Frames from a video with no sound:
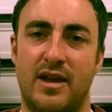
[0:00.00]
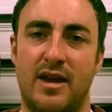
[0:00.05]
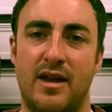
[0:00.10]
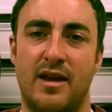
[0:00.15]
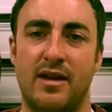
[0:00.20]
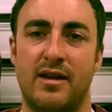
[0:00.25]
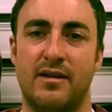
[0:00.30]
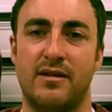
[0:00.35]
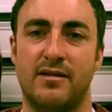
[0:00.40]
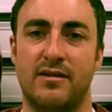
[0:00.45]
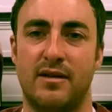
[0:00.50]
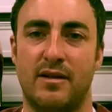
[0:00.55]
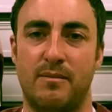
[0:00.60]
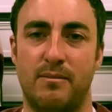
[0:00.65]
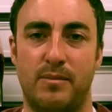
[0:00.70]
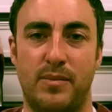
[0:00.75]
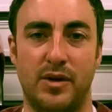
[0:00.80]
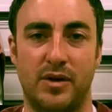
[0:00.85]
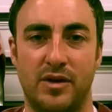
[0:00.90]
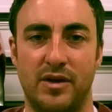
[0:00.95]
and uh,
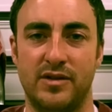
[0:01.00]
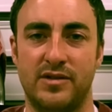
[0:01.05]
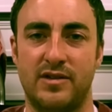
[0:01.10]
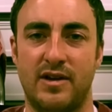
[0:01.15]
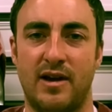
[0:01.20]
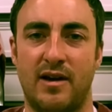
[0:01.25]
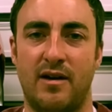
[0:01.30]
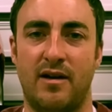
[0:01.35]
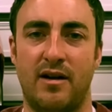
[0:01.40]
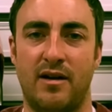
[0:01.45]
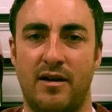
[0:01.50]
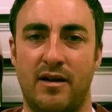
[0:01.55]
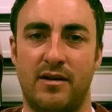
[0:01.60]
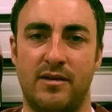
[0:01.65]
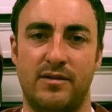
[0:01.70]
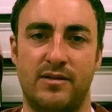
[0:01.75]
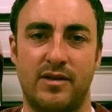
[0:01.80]
build a, si a,